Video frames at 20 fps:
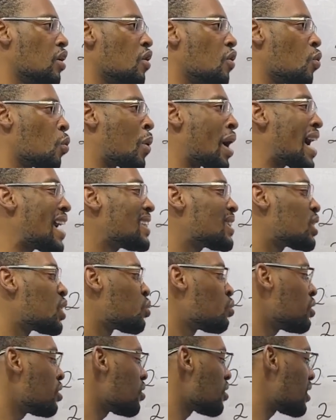Why did we
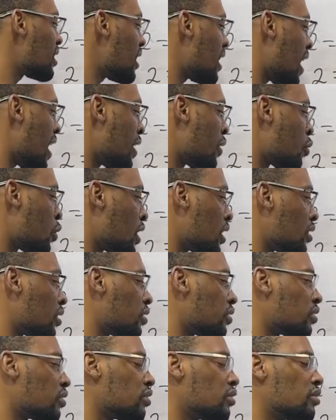not say I1?
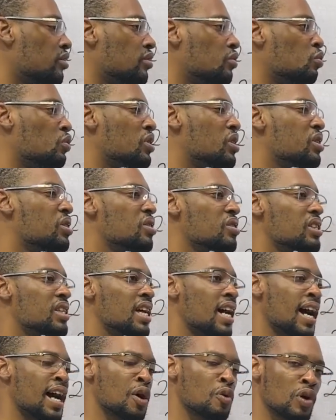We did not say
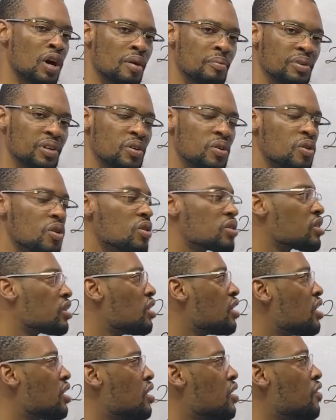I1 because
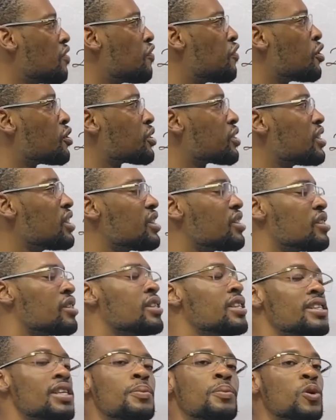for series, the
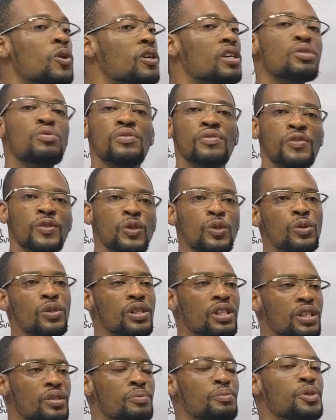same current will flow
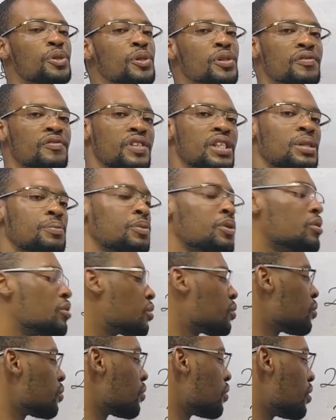in both of them.
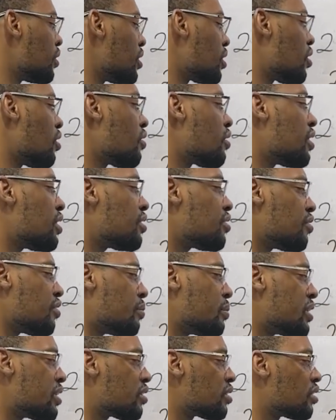So the current
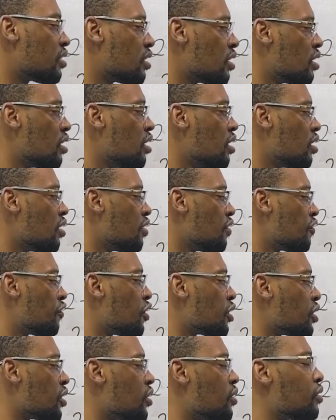remains.
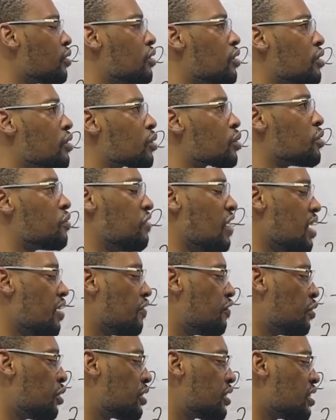To find
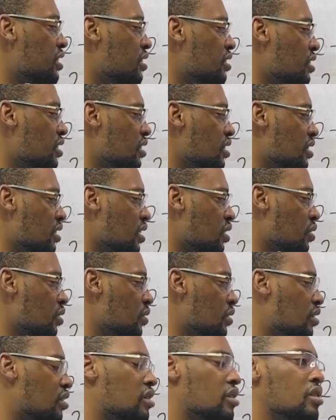voltage in the
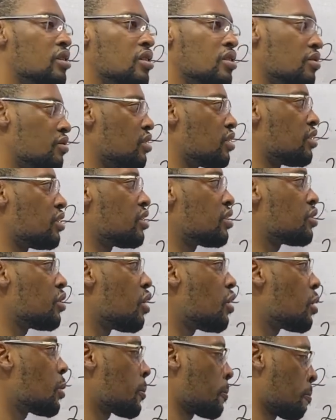second
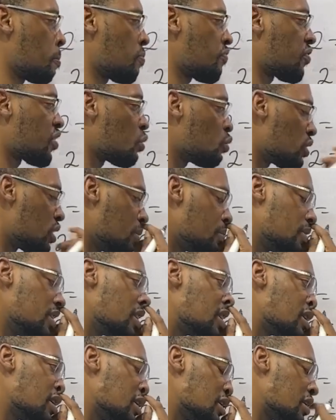resistor, we simply
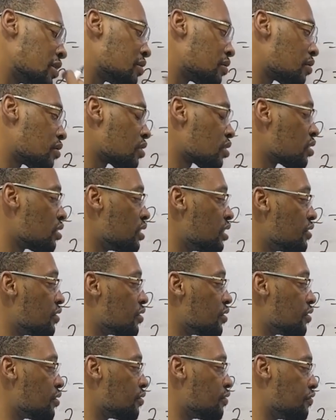say
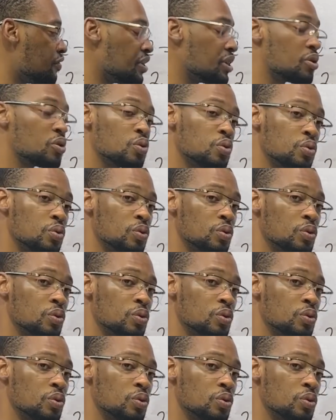the V2,